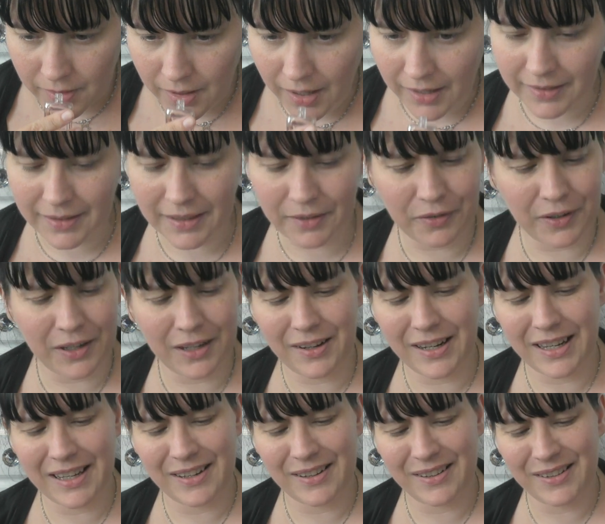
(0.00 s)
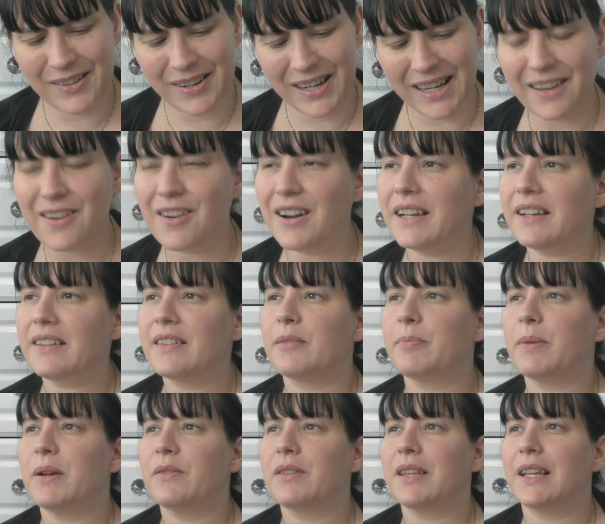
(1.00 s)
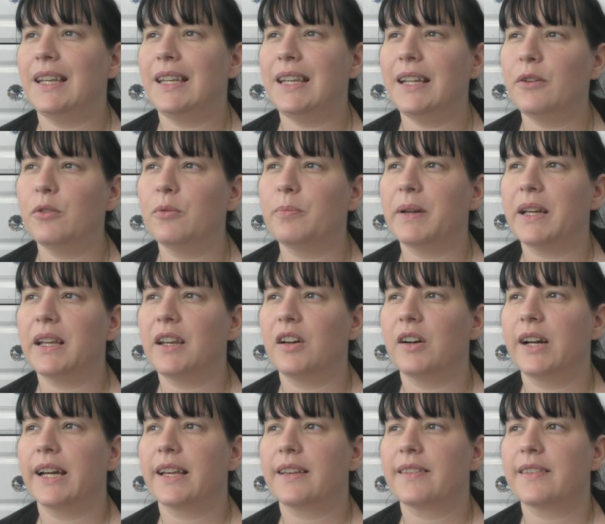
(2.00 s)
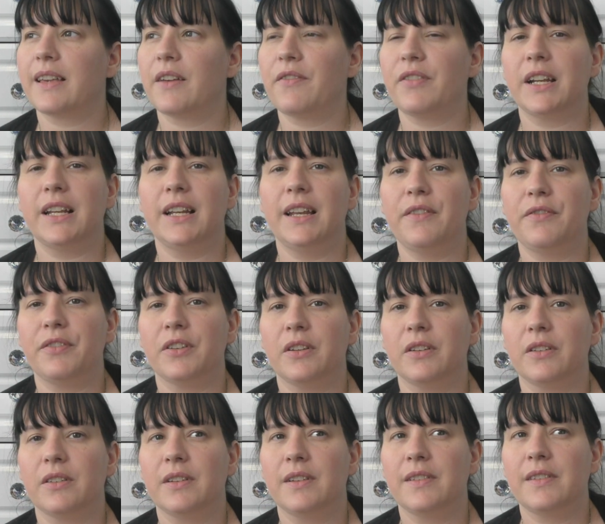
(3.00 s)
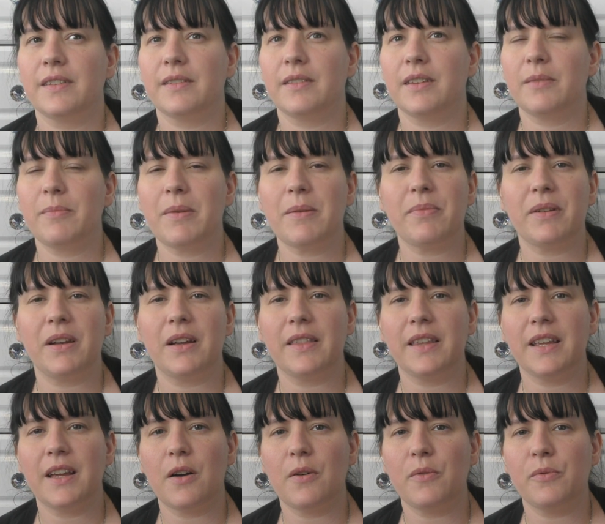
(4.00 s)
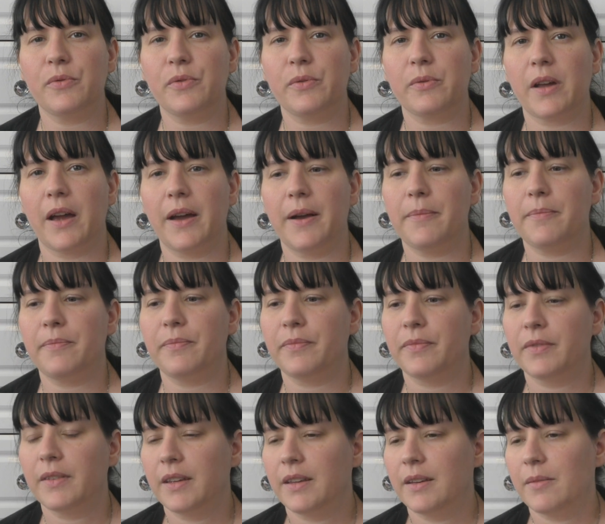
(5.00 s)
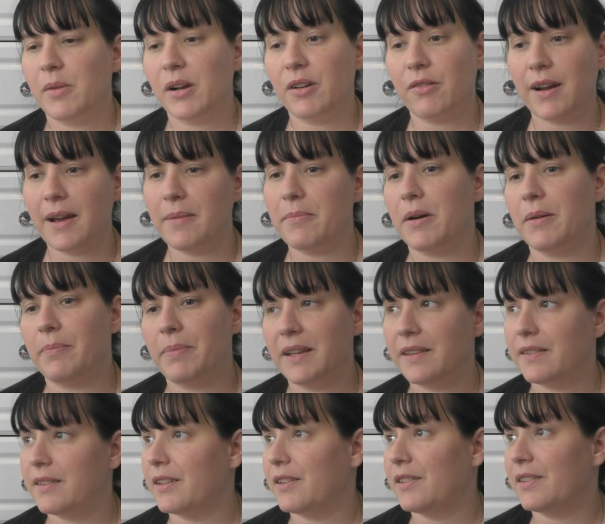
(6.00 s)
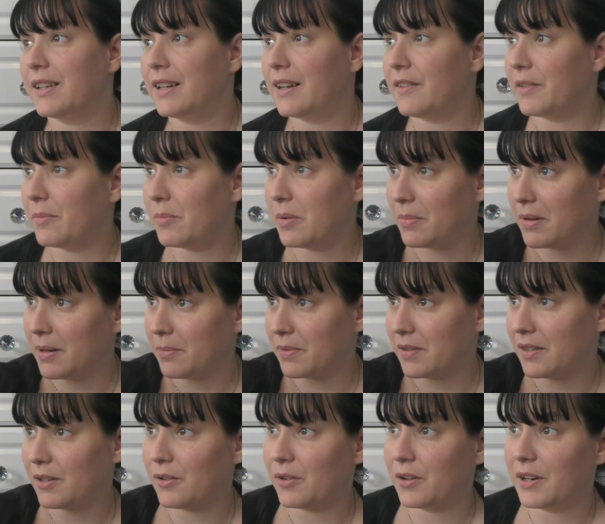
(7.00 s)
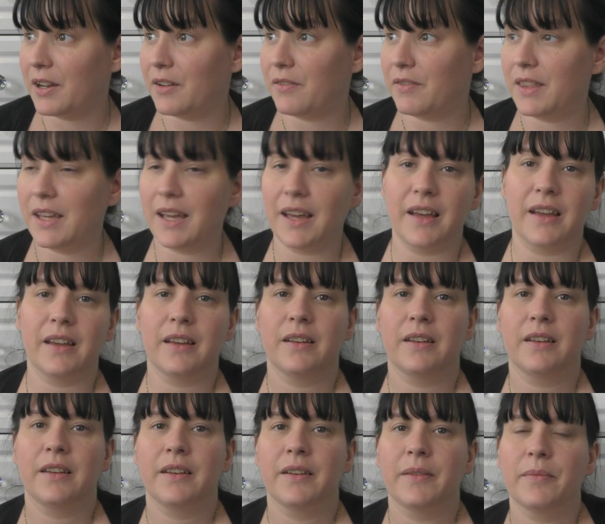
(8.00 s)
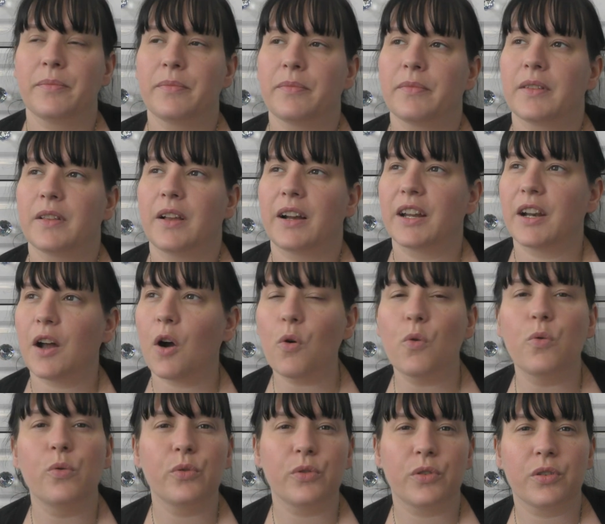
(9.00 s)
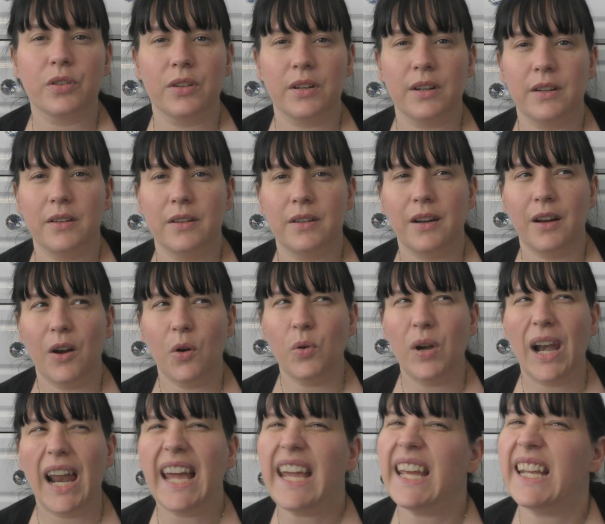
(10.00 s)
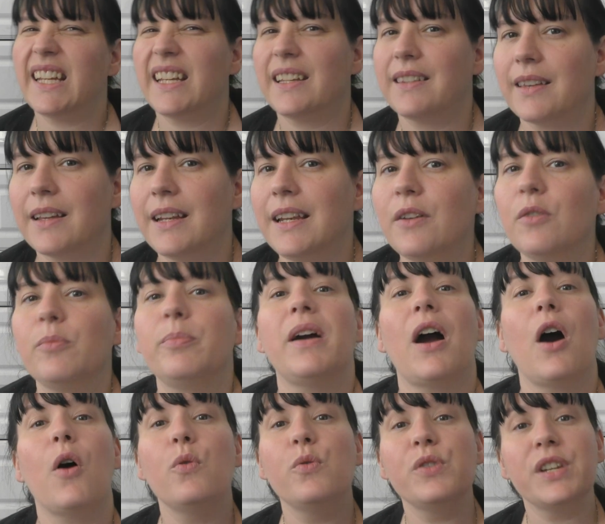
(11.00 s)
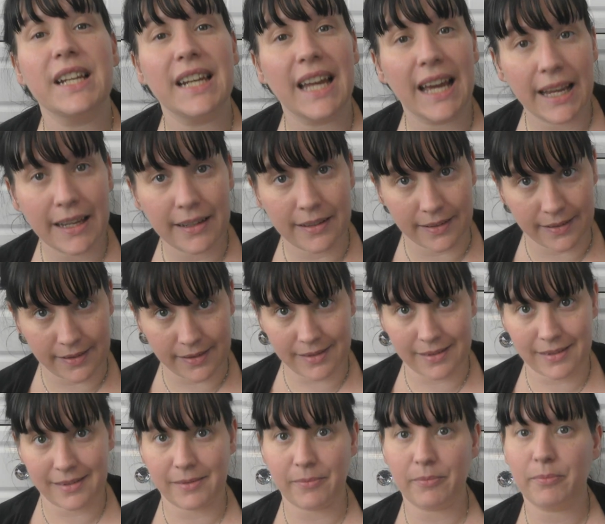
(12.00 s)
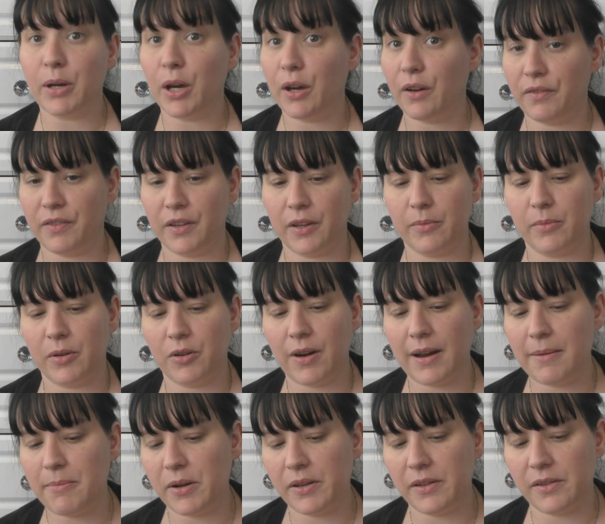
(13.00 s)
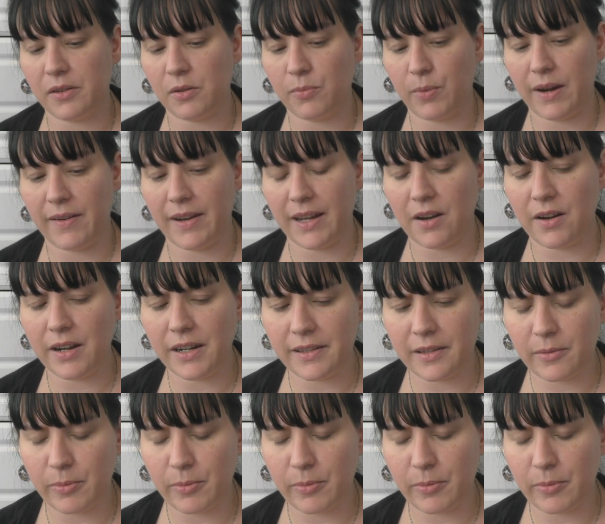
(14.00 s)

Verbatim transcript: I don't know if I like it or not. It kind of smells a little bit like 7-Eleven. You remember like the old, um, my grandma, bless her, used to love it. My mum still got it over there. Like an old, old ladies, a little bit older ladies perfume. Grandma used to wear it. Kind of